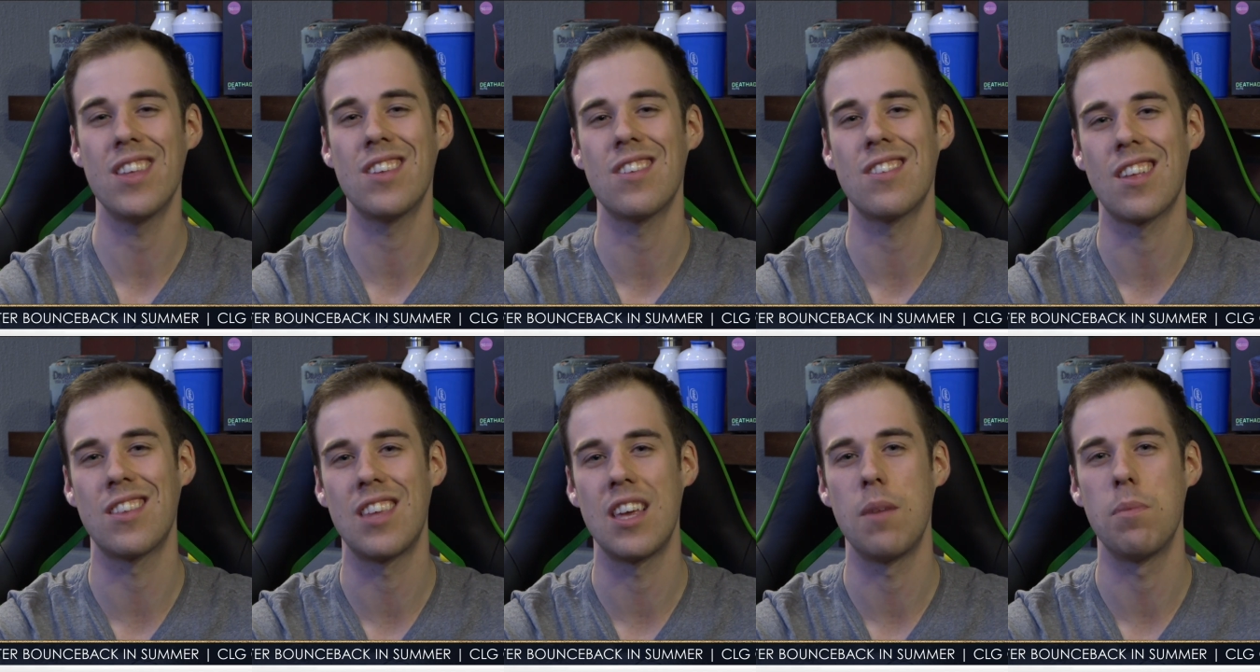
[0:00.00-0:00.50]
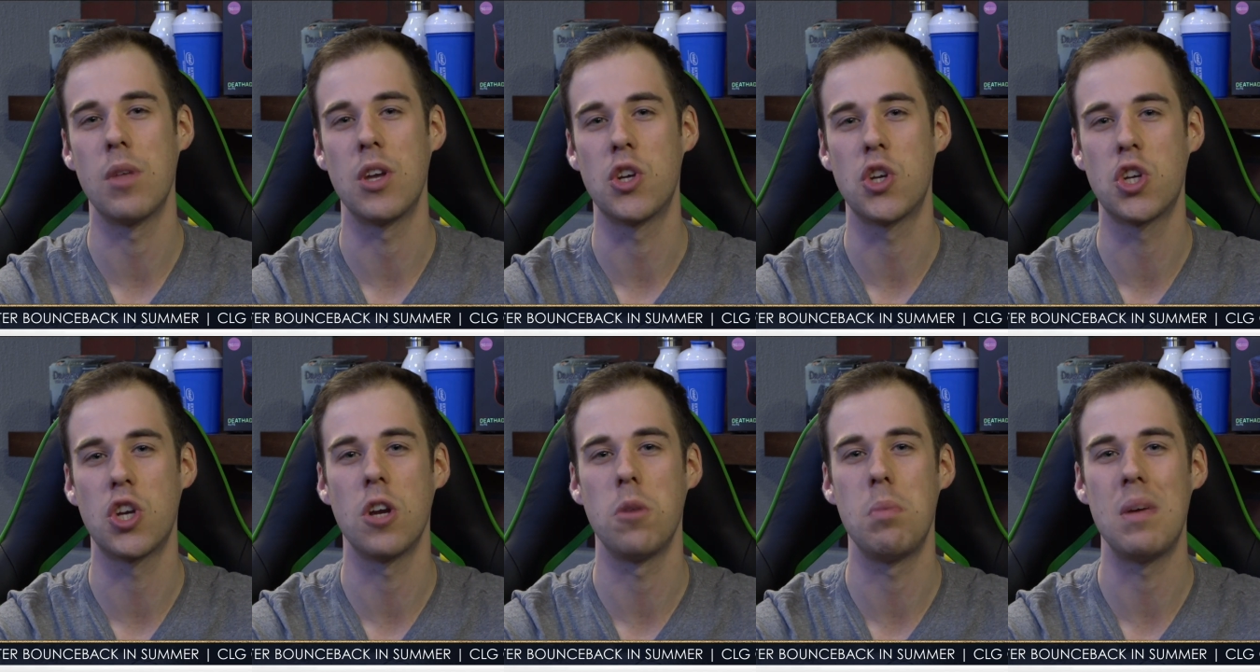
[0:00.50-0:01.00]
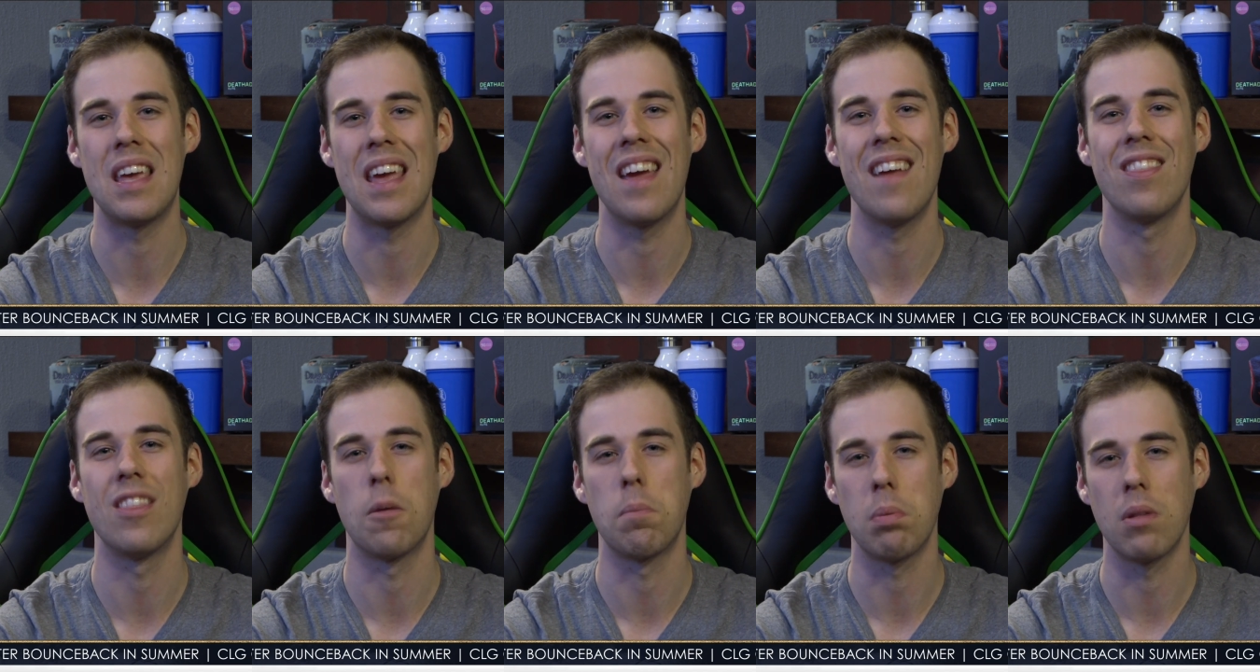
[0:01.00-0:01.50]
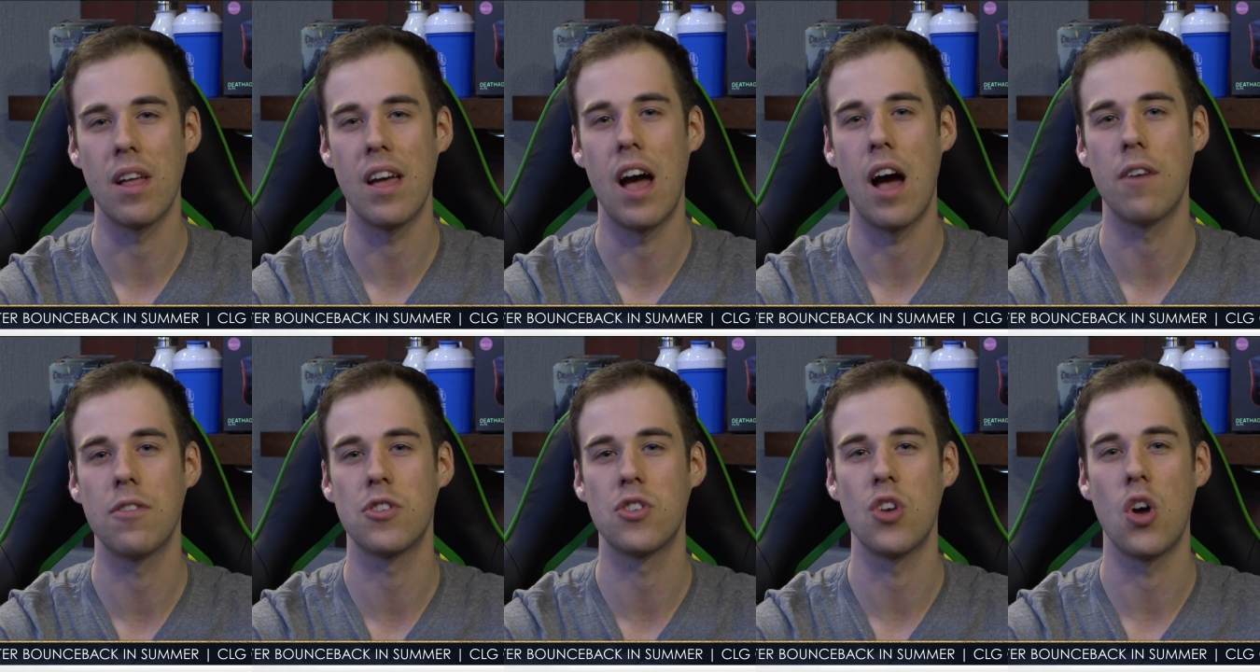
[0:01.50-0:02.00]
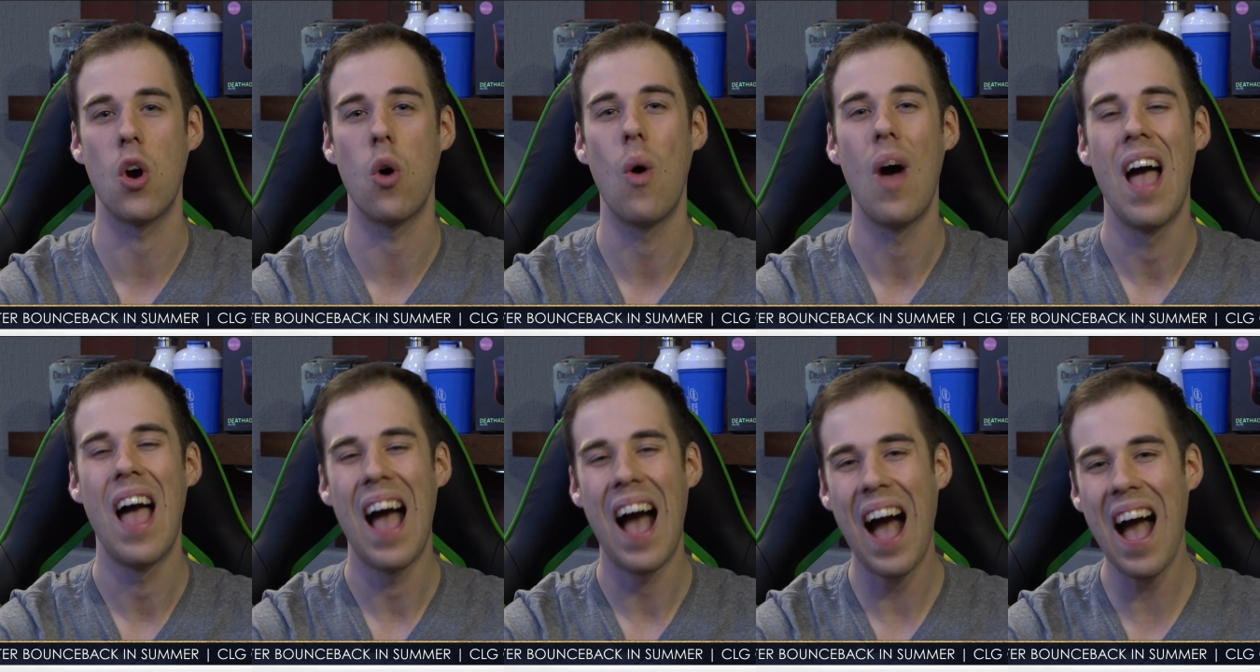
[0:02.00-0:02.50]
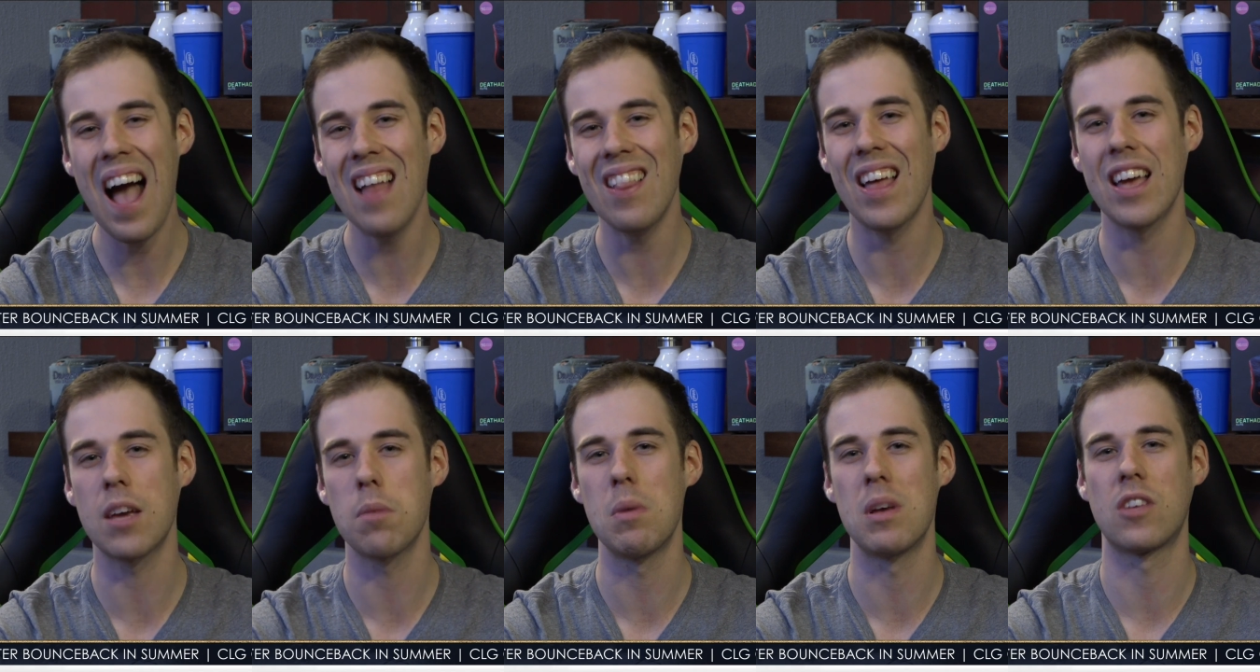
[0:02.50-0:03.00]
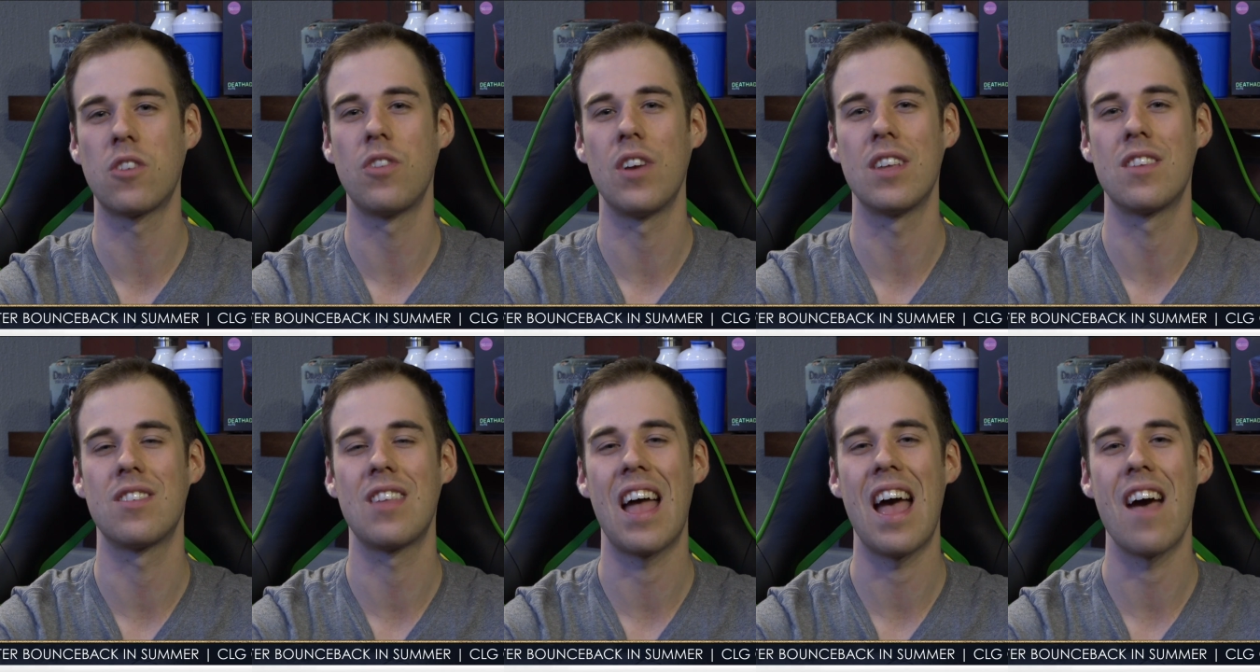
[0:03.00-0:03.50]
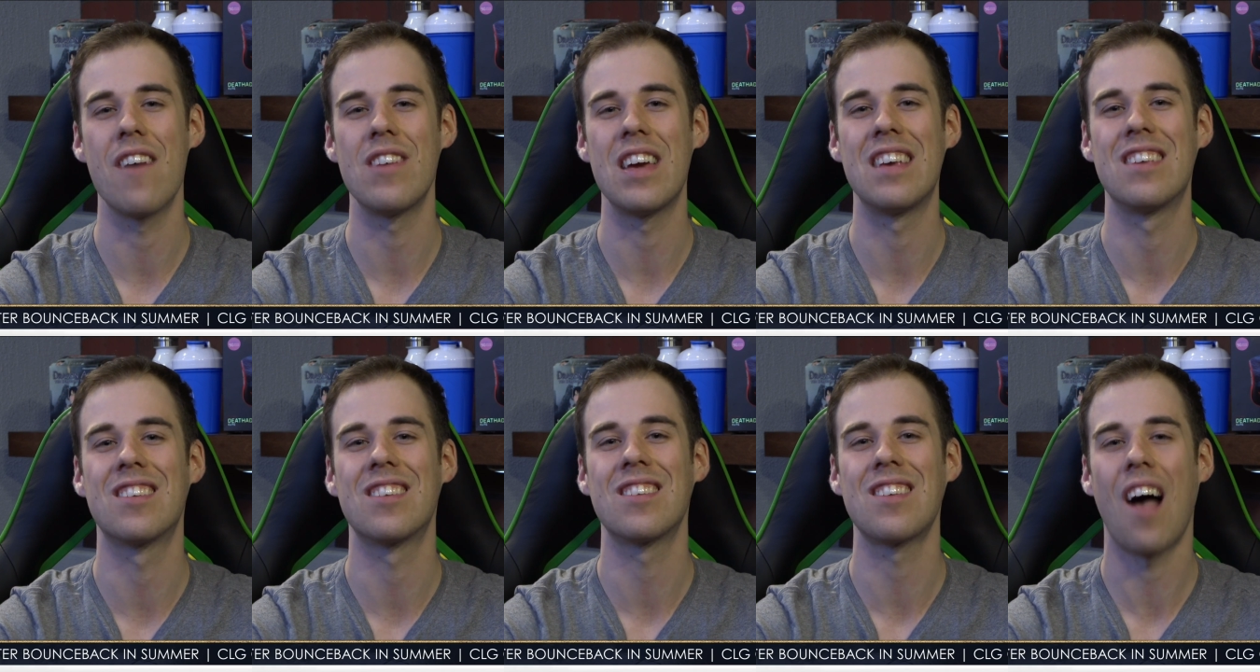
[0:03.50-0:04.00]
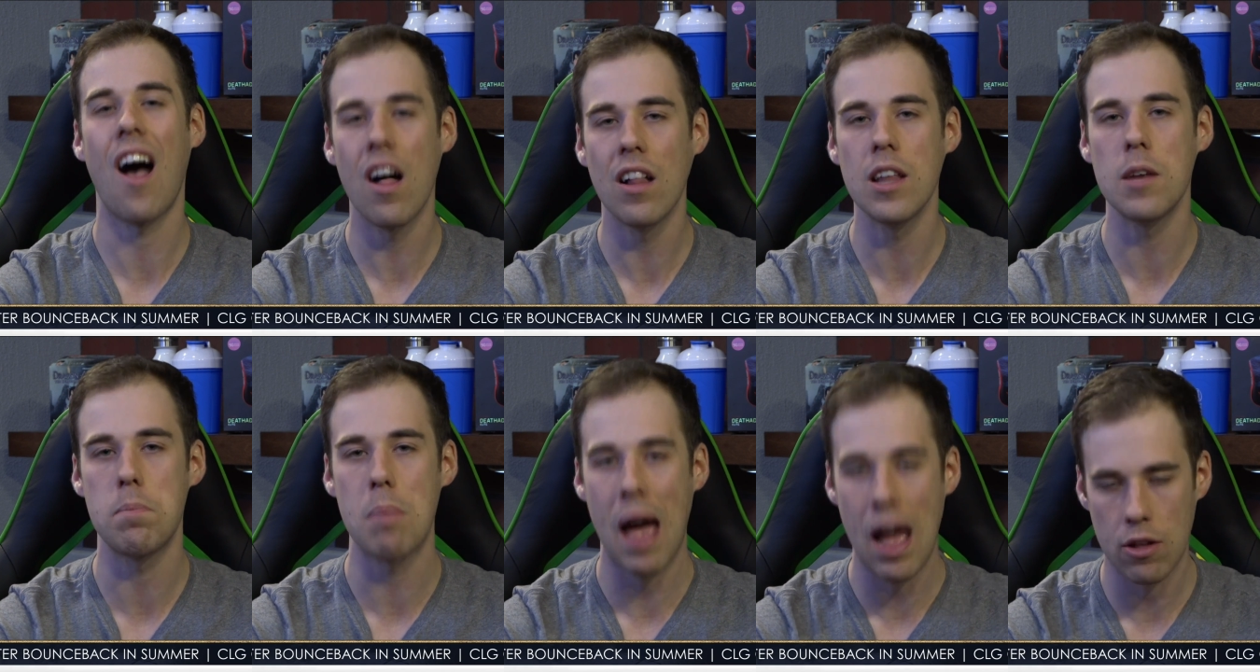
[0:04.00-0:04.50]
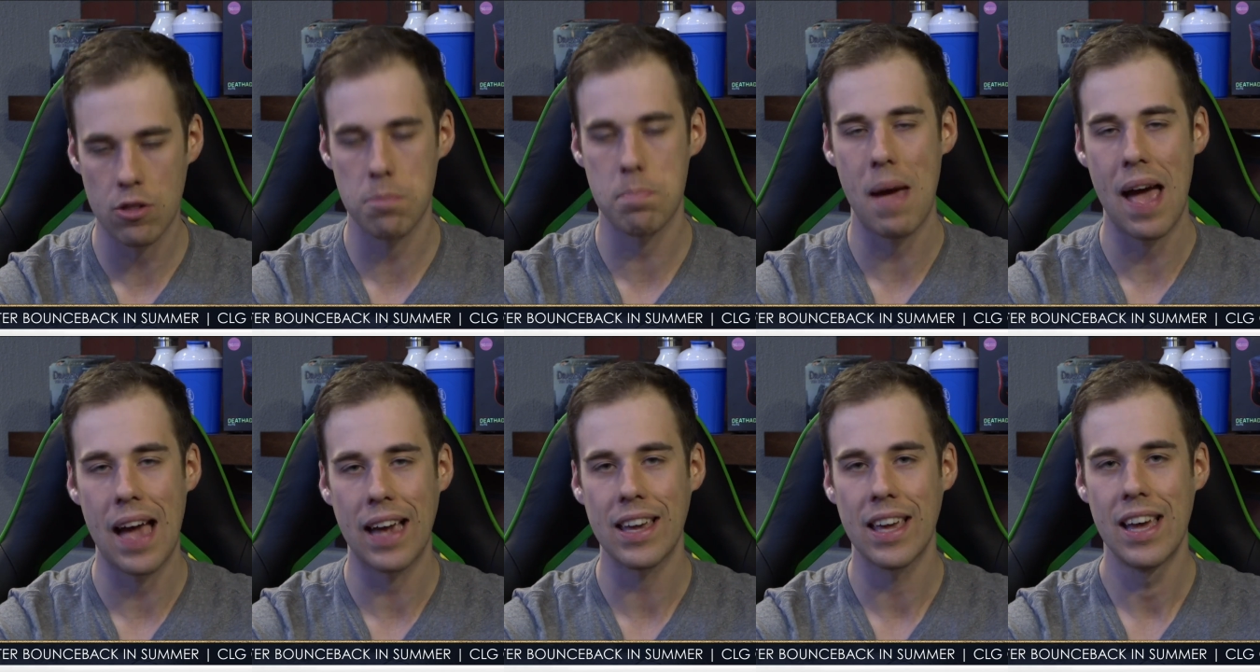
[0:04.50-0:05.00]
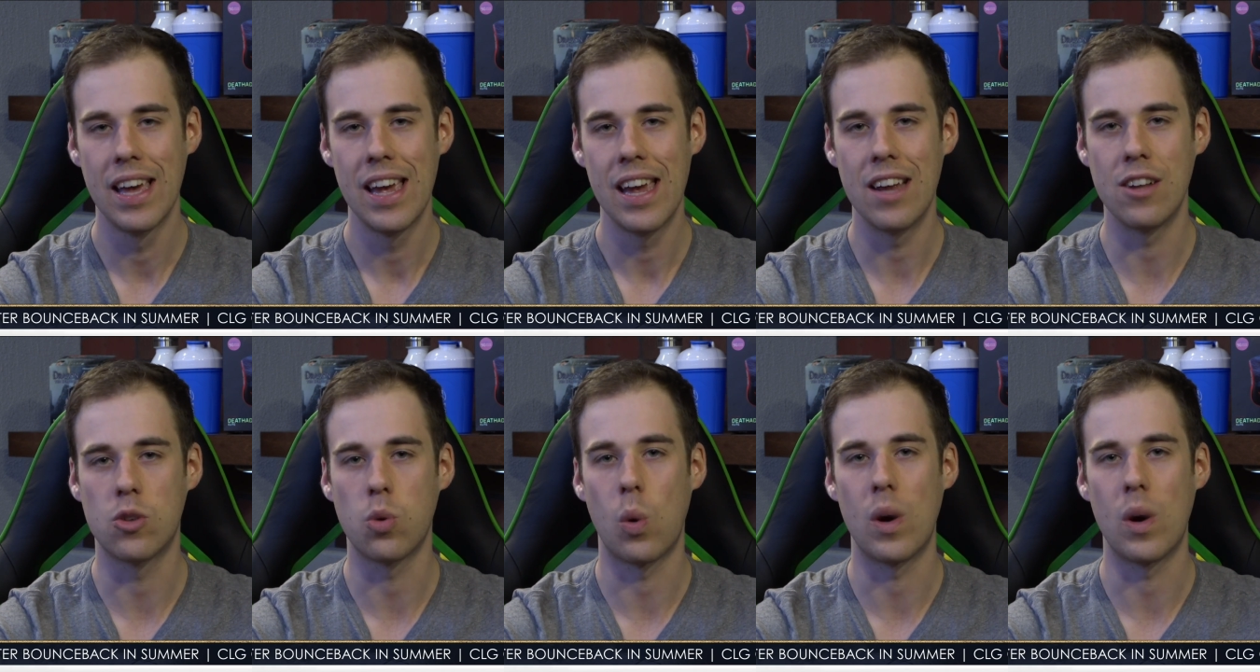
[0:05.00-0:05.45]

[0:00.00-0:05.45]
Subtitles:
This is a team that should be in the playoffs, so I like Misfits to have a solid bounce back in